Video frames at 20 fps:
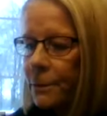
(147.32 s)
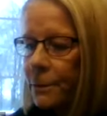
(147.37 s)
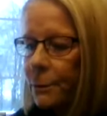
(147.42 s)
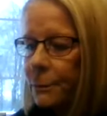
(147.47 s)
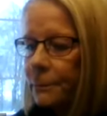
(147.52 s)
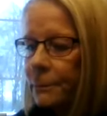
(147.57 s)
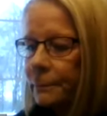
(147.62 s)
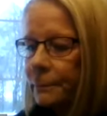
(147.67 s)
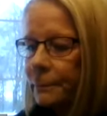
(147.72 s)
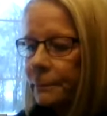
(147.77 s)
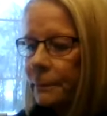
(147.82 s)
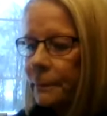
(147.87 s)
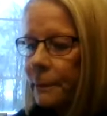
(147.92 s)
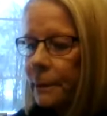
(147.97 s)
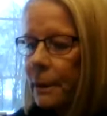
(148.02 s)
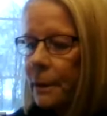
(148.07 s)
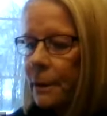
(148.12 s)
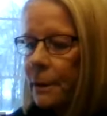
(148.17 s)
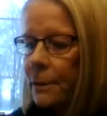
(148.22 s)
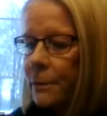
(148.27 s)
to.
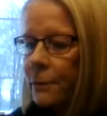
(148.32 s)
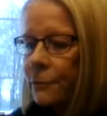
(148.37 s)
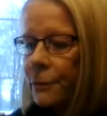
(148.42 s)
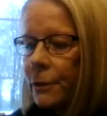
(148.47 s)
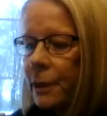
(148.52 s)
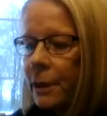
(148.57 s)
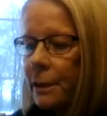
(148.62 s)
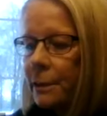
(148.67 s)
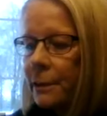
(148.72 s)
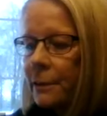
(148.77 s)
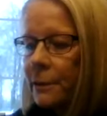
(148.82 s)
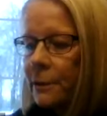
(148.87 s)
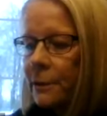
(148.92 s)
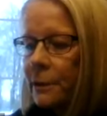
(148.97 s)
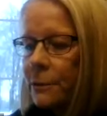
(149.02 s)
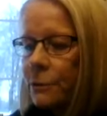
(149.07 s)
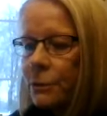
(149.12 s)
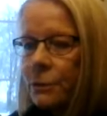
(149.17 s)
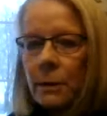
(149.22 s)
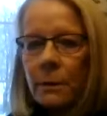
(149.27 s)
Forget
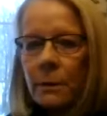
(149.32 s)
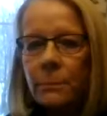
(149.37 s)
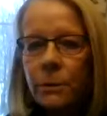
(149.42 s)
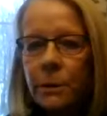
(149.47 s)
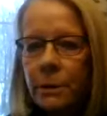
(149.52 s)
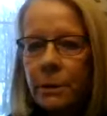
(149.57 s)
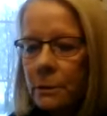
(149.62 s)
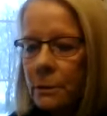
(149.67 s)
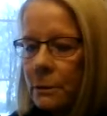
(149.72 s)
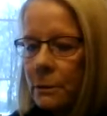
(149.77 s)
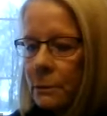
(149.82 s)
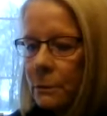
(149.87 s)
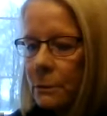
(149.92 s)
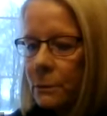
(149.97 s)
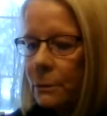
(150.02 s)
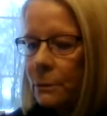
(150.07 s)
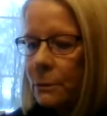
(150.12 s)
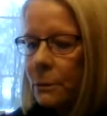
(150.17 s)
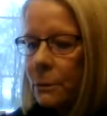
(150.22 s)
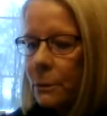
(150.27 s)
that there's someone
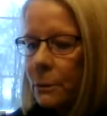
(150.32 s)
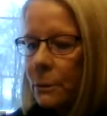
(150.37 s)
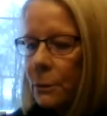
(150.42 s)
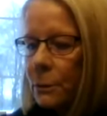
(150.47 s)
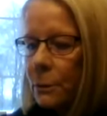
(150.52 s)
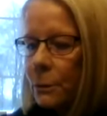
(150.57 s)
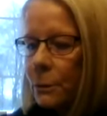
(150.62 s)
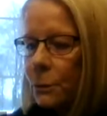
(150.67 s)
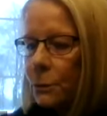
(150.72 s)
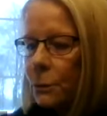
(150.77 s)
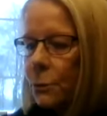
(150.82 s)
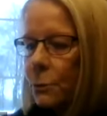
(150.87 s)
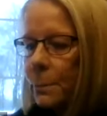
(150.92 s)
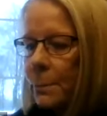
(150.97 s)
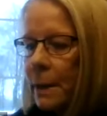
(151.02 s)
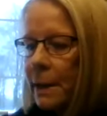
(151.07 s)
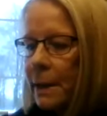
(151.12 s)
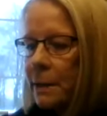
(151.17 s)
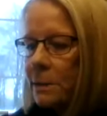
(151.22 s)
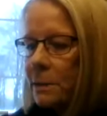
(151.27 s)

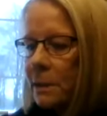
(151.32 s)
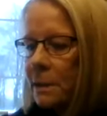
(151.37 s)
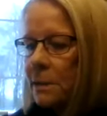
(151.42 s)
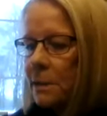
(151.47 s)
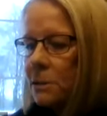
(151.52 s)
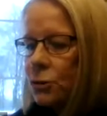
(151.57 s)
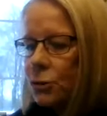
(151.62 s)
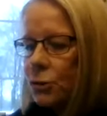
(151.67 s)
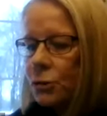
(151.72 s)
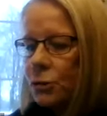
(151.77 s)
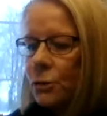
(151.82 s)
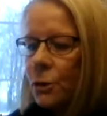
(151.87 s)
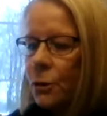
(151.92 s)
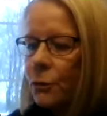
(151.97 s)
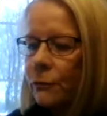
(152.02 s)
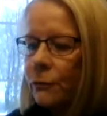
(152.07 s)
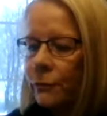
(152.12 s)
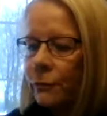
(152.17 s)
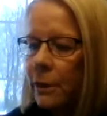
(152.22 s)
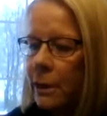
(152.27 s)
who makes each
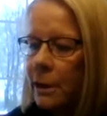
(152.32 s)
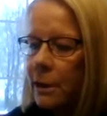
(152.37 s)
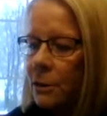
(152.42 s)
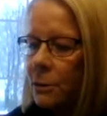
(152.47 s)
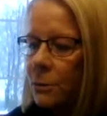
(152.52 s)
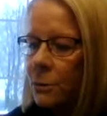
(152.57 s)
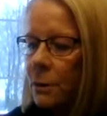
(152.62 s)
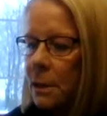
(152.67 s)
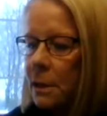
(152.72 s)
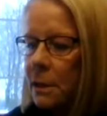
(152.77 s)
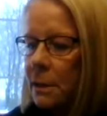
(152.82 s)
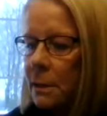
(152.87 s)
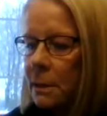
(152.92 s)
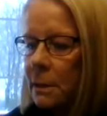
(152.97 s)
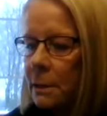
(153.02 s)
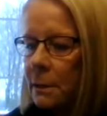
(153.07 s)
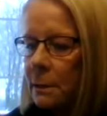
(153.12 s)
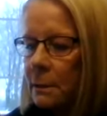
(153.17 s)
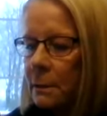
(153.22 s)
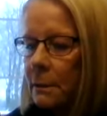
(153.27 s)
snowflake
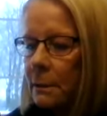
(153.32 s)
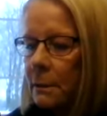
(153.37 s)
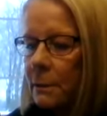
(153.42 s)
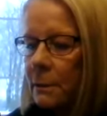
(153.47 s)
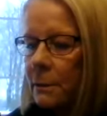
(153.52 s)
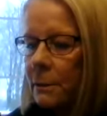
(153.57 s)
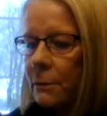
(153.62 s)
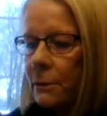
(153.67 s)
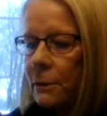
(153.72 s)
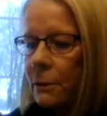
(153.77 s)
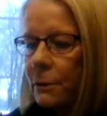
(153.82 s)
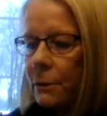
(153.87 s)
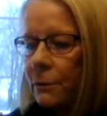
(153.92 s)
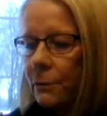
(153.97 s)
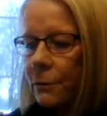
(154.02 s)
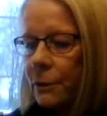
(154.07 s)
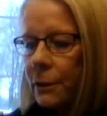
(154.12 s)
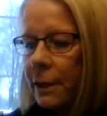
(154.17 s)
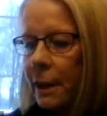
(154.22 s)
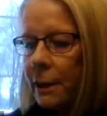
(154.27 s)
unique.
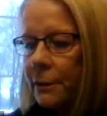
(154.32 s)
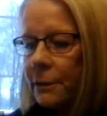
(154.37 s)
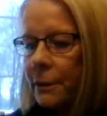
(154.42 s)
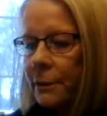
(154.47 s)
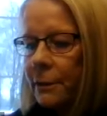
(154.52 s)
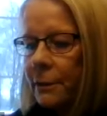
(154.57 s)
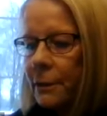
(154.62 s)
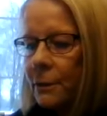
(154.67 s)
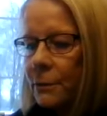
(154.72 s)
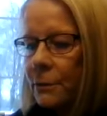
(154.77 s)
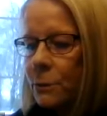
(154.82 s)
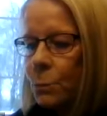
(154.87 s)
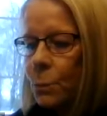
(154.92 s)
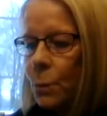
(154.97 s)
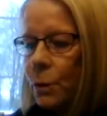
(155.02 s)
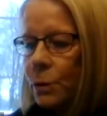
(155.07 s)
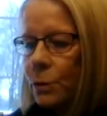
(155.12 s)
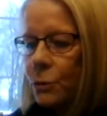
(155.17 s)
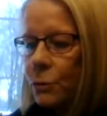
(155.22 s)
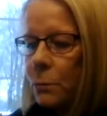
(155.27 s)
Forget that there is
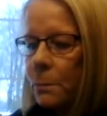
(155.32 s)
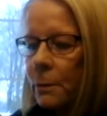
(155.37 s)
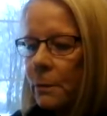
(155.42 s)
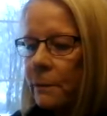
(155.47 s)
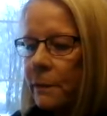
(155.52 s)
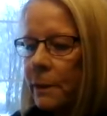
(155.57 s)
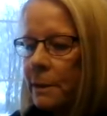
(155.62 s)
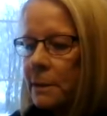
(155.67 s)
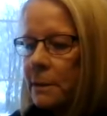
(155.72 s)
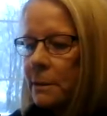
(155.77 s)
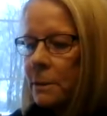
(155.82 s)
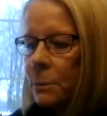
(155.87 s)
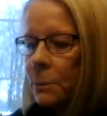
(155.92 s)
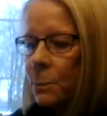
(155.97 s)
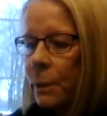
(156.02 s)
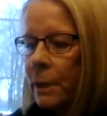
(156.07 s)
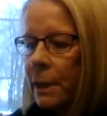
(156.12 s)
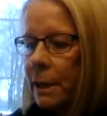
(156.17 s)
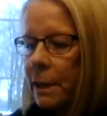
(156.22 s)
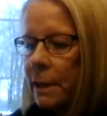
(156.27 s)
one who provides
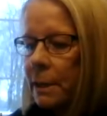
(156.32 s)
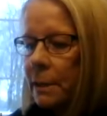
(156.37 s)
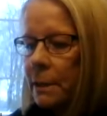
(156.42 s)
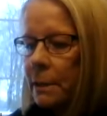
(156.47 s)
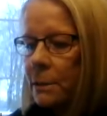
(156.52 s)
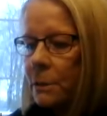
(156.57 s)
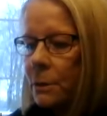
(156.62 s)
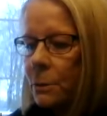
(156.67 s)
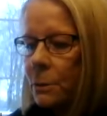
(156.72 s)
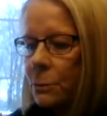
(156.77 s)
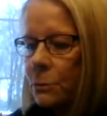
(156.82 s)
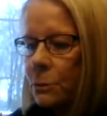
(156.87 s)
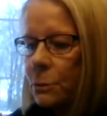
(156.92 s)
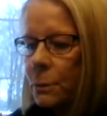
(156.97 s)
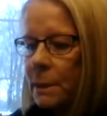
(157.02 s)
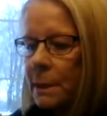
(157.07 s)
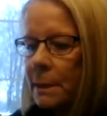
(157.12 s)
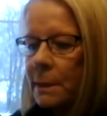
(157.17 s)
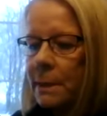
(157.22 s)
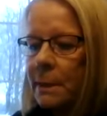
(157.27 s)
the rain and
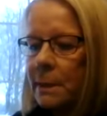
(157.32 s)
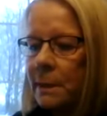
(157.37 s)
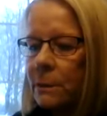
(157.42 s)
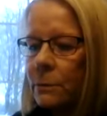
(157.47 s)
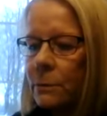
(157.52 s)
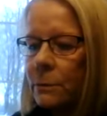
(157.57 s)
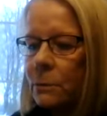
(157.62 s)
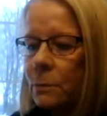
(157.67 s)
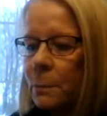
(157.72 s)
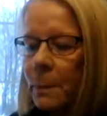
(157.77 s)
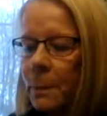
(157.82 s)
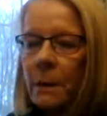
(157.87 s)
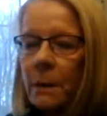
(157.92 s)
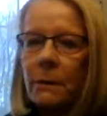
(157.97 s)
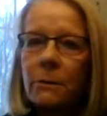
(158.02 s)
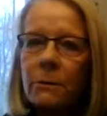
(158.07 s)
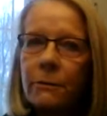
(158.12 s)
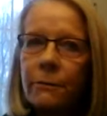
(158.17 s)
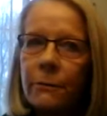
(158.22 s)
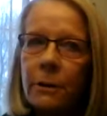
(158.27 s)
knows when a single
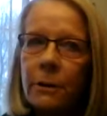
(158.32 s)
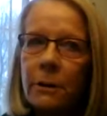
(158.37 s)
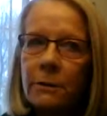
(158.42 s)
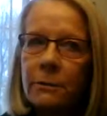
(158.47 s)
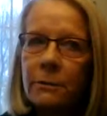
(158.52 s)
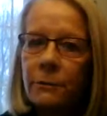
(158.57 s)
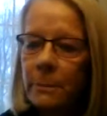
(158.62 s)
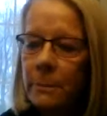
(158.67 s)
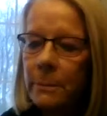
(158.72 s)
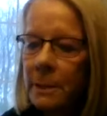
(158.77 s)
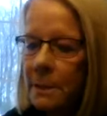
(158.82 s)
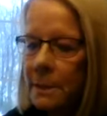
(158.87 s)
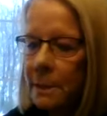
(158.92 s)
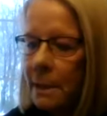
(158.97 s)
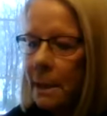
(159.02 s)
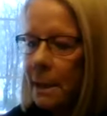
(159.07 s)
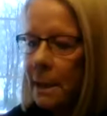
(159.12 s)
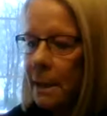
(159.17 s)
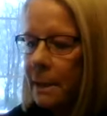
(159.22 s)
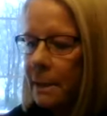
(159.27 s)
sparrow falls from the
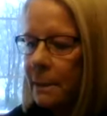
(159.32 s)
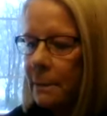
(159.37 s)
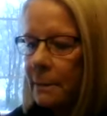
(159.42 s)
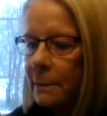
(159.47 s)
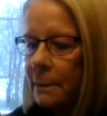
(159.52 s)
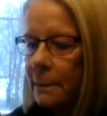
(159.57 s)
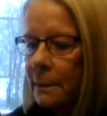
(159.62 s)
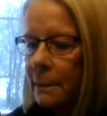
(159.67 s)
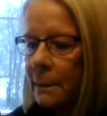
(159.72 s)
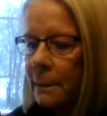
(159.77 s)
sky.